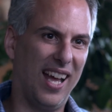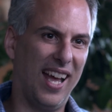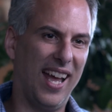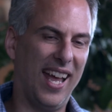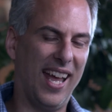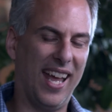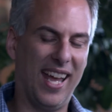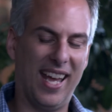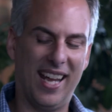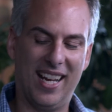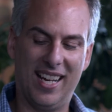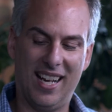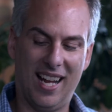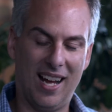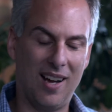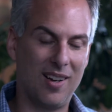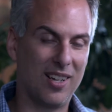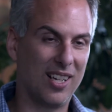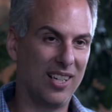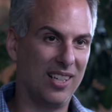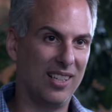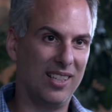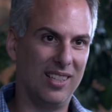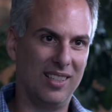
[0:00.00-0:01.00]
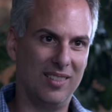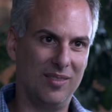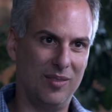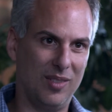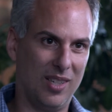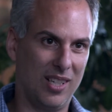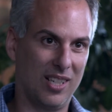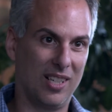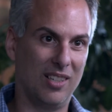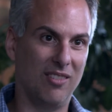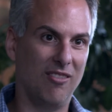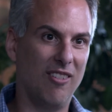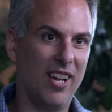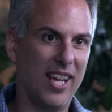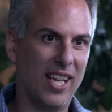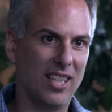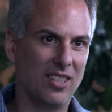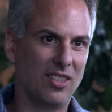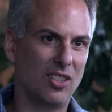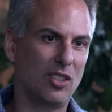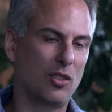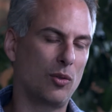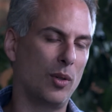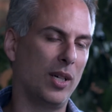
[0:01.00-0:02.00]
and I'm gonna lay
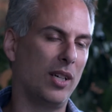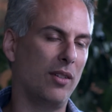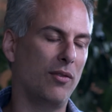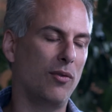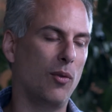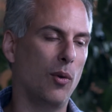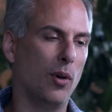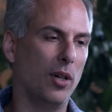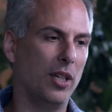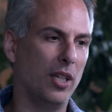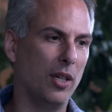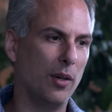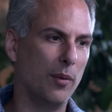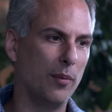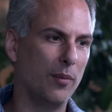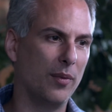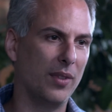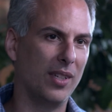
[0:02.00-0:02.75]
it straight for you.